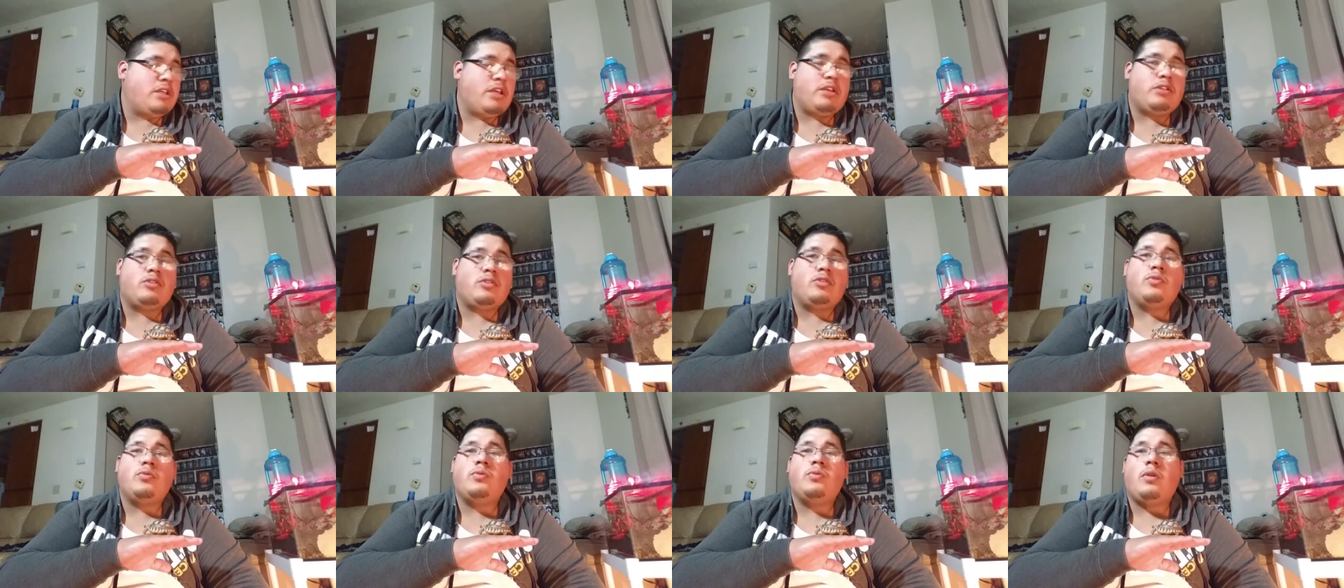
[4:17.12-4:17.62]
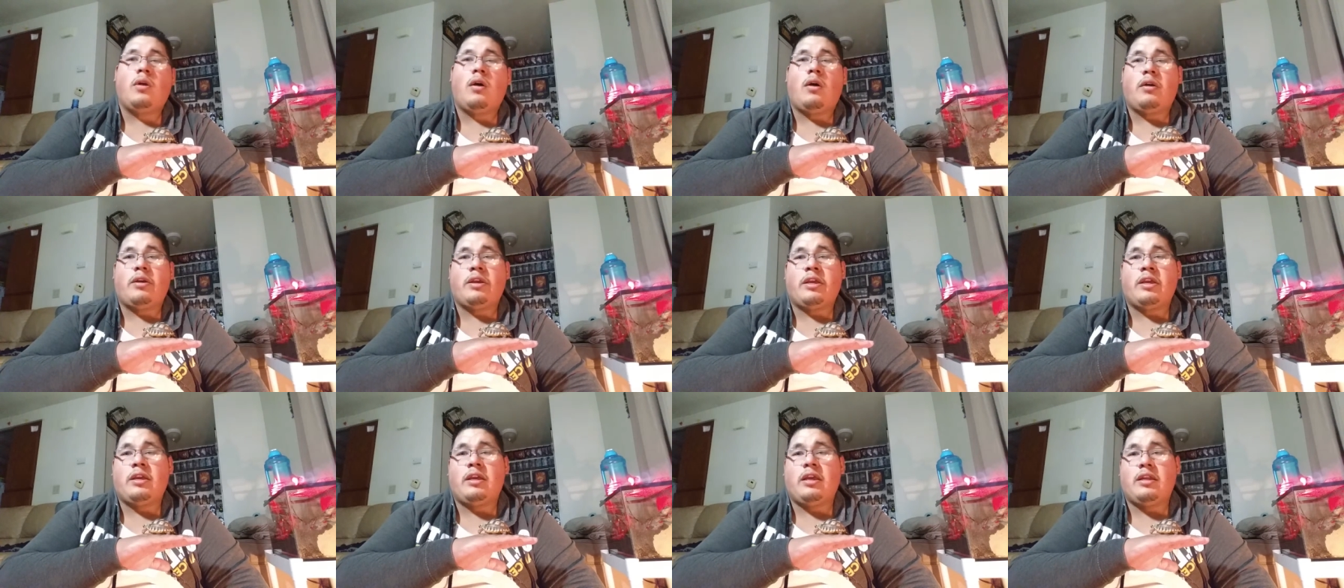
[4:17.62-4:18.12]
take too
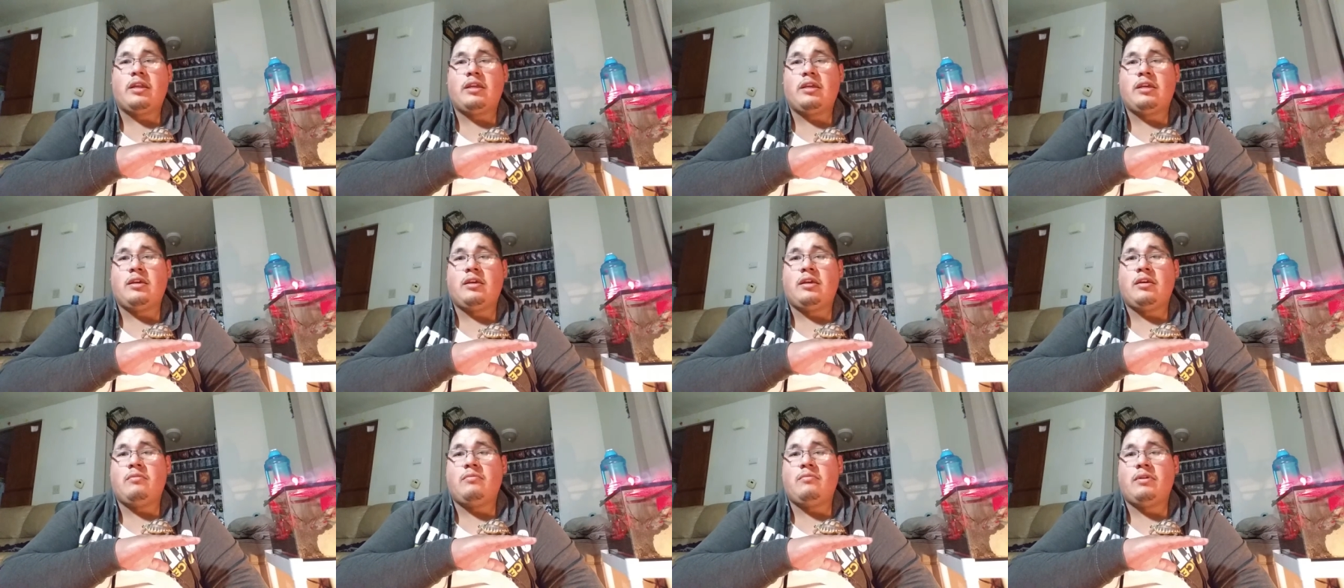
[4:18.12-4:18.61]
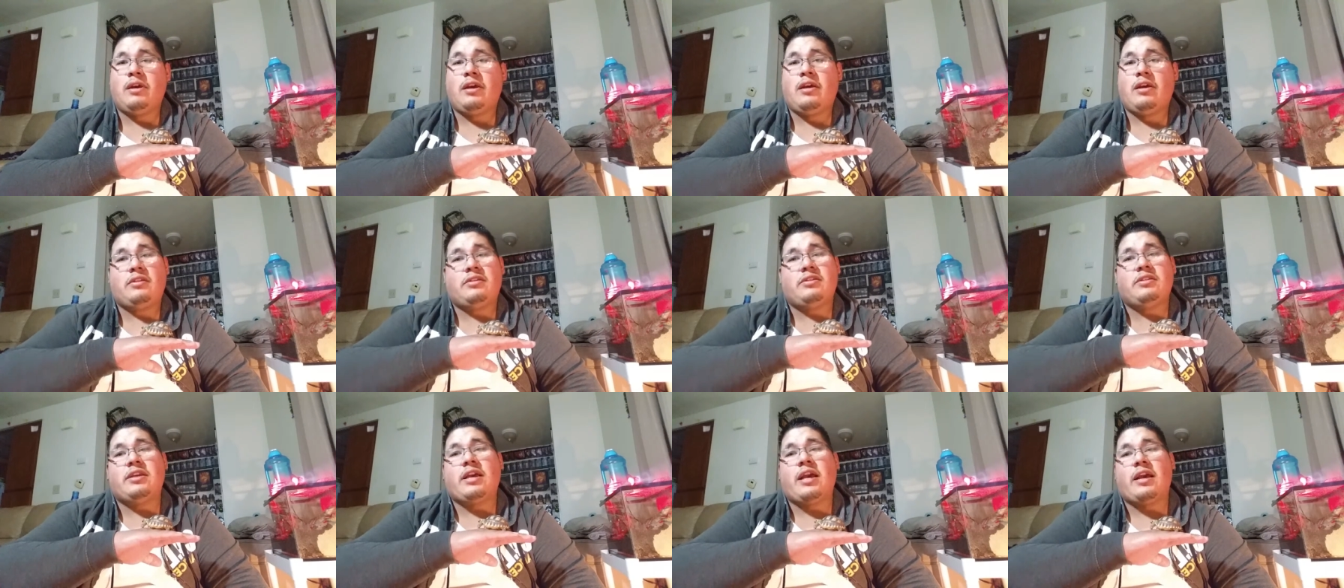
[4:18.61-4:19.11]
long in getting him
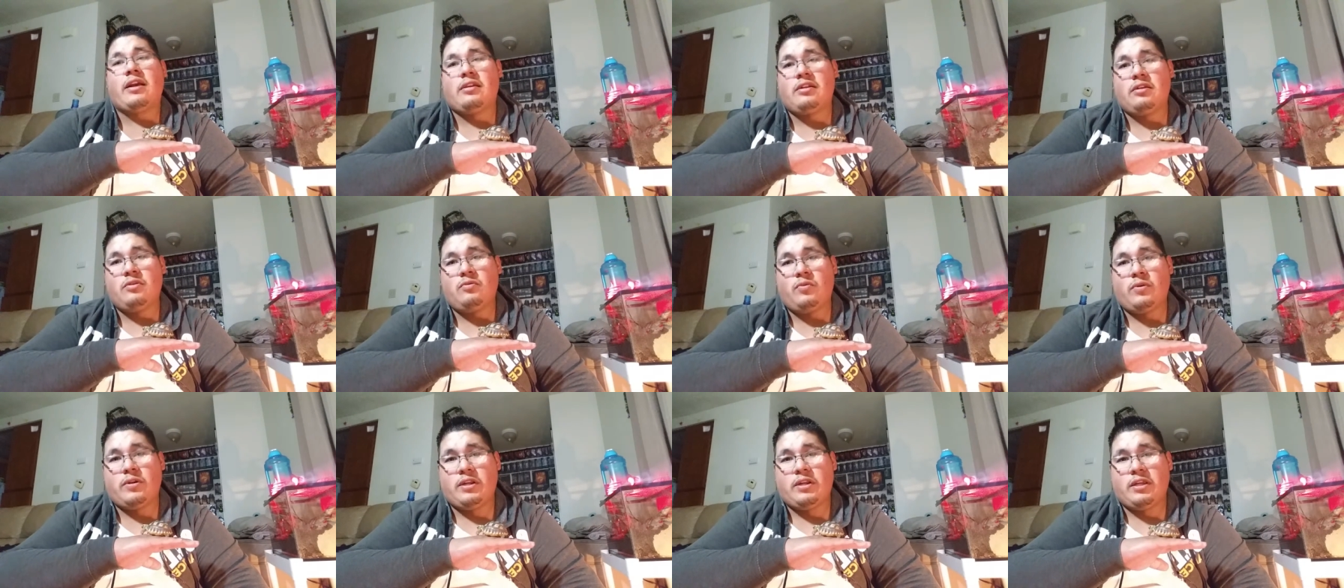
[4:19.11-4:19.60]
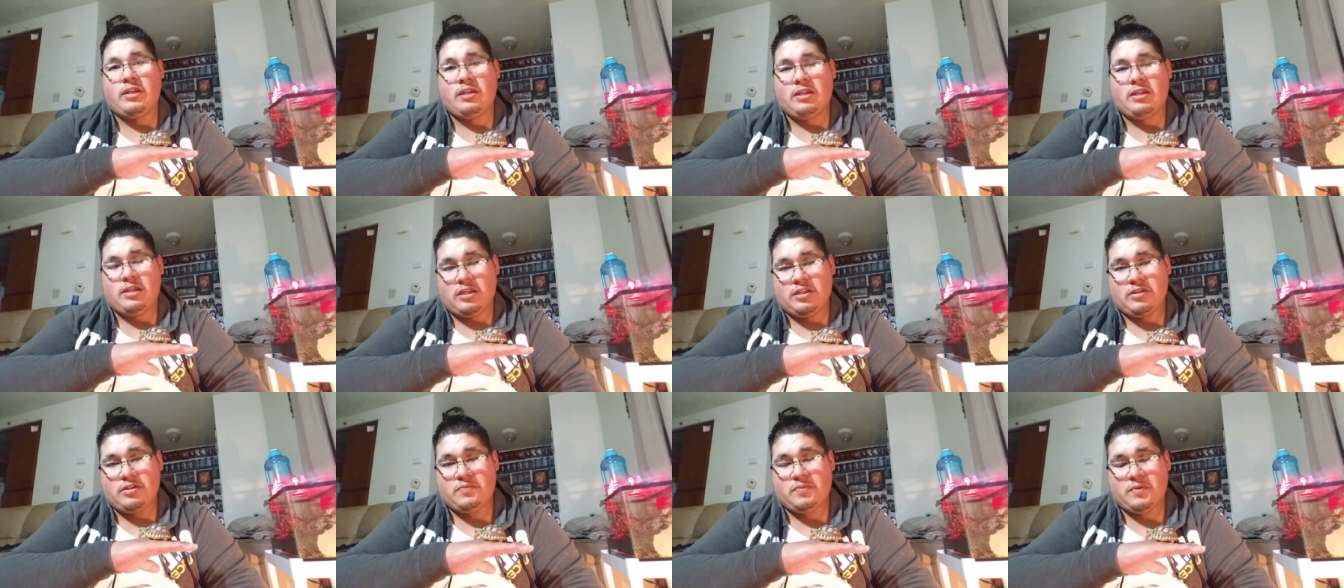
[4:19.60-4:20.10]
exactly what he
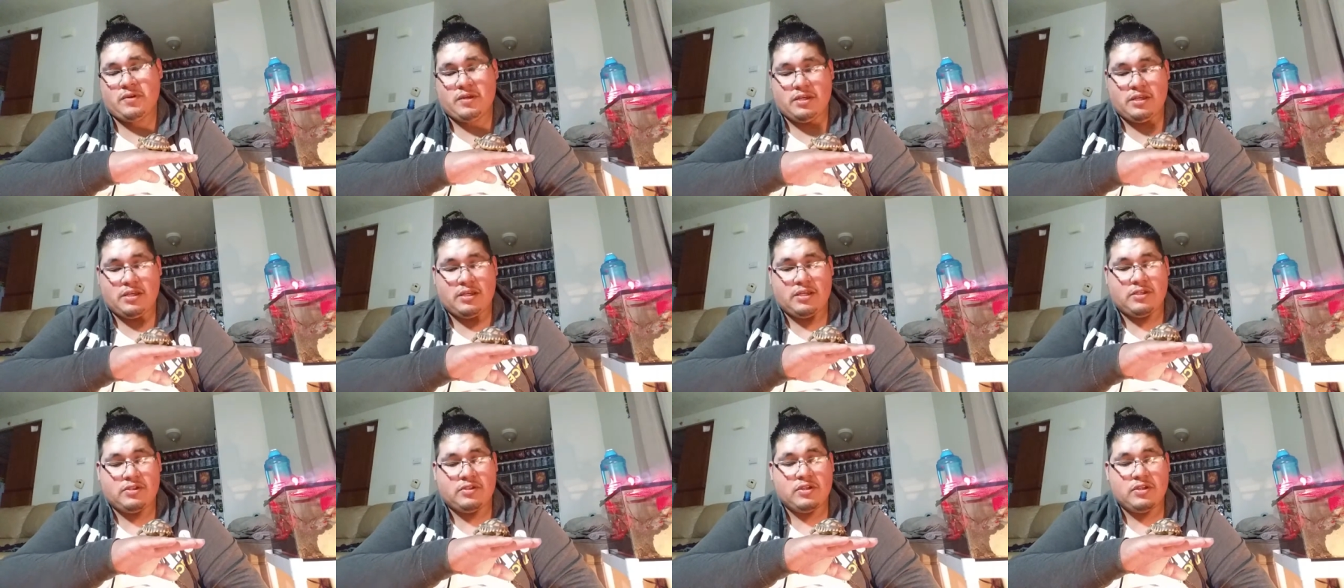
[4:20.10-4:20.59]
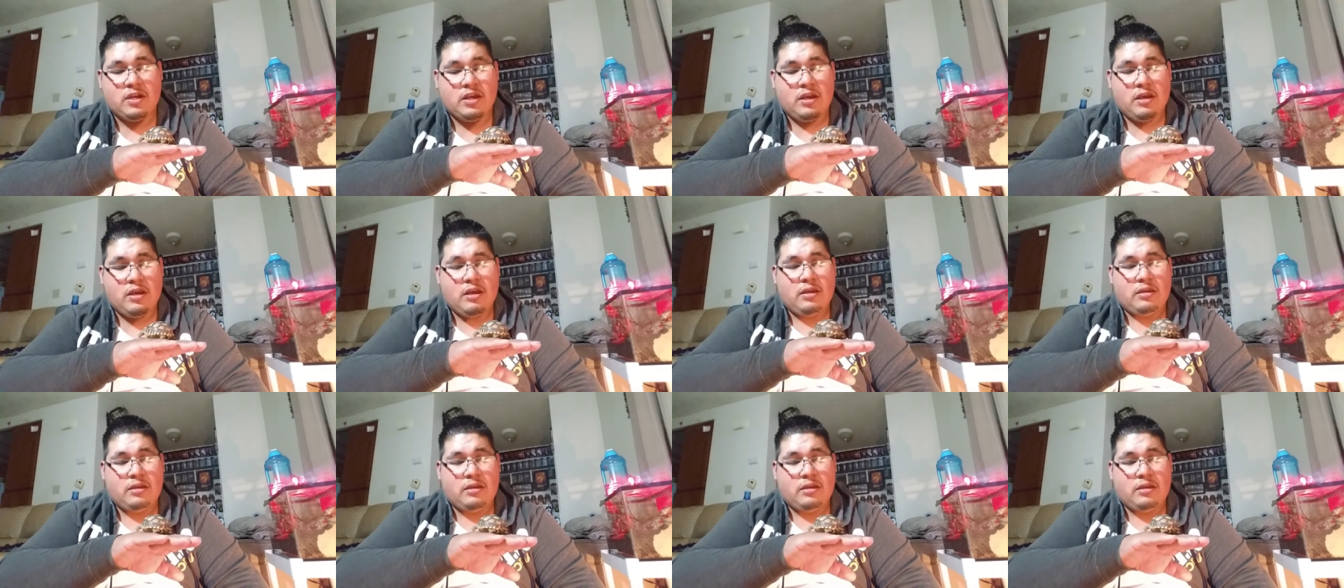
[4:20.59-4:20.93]
needs because,